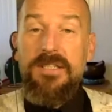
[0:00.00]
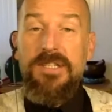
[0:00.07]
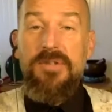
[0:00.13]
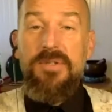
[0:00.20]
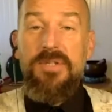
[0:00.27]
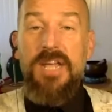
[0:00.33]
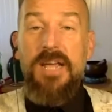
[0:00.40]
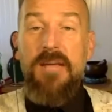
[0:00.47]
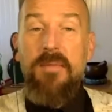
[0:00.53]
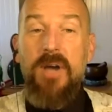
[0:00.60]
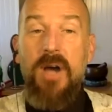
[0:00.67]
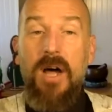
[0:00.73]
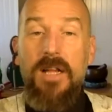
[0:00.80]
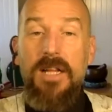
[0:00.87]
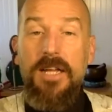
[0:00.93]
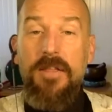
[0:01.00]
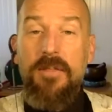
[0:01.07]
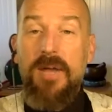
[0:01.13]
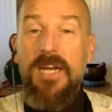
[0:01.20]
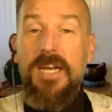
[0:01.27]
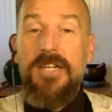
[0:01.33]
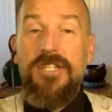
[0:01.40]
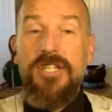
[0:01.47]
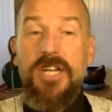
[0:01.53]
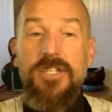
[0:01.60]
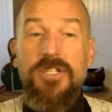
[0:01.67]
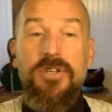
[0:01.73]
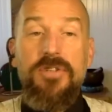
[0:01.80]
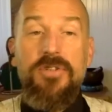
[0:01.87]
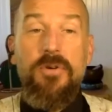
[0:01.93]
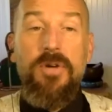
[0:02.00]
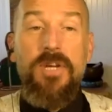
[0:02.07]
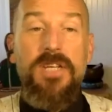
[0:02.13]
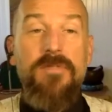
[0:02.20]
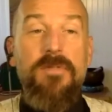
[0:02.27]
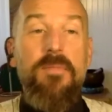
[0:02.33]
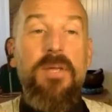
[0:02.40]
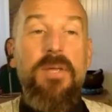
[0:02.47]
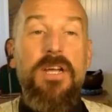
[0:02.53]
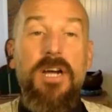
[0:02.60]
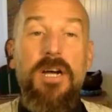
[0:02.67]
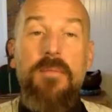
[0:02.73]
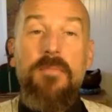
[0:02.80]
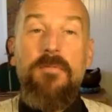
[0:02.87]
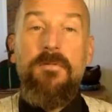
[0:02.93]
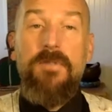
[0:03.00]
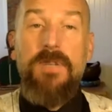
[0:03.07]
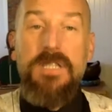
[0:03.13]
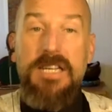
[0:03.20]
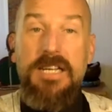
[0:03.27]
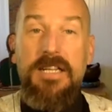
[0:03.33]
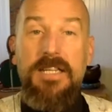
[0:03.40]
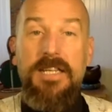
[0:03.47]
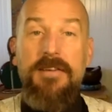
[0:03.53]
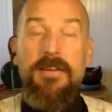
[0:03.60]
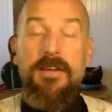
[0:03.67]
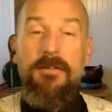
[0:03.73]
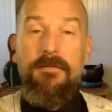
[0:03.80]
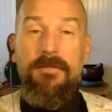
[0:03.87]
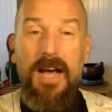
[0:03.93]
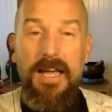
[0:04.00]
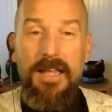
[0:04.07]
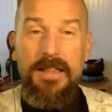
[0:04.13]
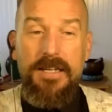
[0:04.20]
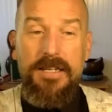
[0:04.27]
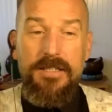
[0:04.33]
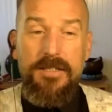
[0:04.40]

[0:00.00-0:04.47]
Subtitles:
use name calling, threatening gestures, or even become physically violent.